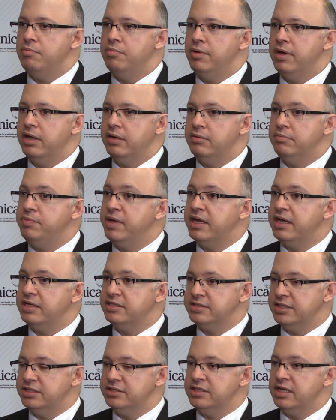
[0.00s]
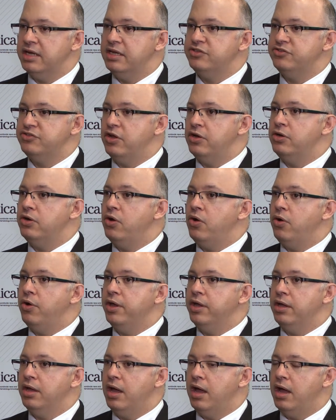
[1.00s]
But because the study is
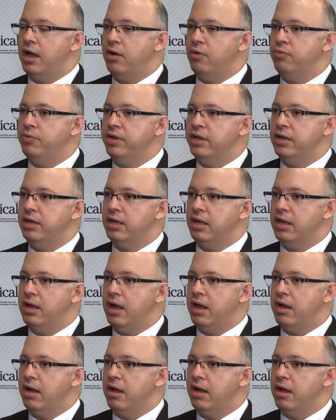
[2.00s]
ongoing, we